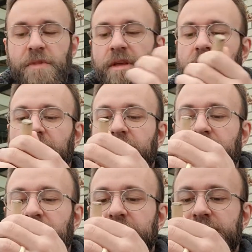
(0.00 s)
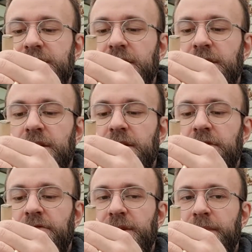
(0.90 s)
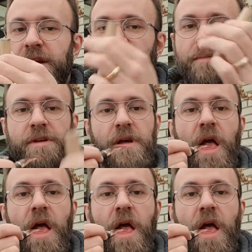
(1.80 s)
Get a nice feedback from it.